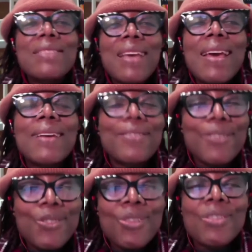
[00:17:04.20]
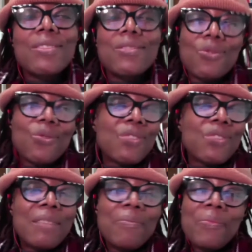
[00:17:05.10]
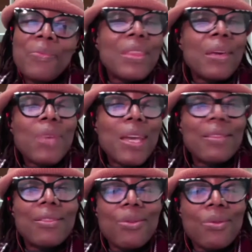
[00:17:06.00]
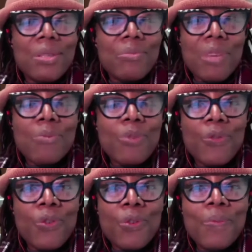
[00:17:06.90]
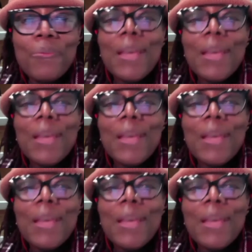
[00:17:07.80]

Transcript: angles to the story that we hadn't thought about before.